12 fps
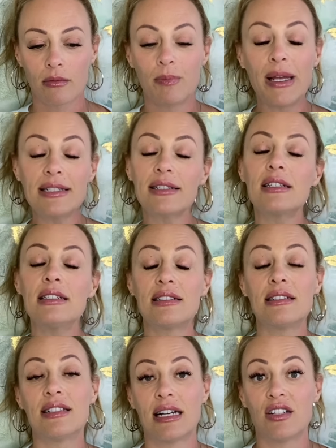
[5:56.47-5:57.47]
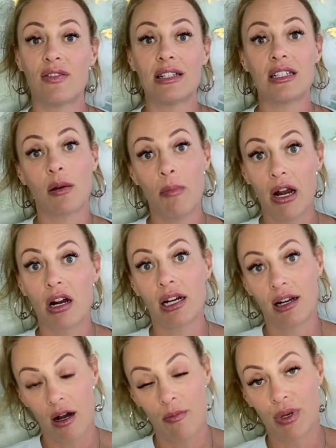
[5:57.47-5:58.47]
Basically, it's incentivizing
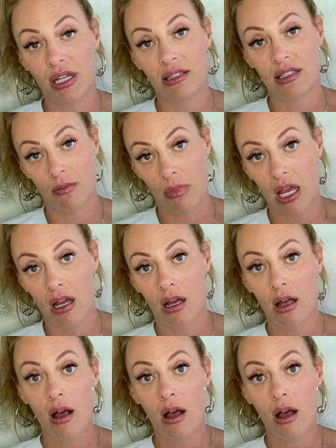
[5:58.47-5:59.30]
American companies to make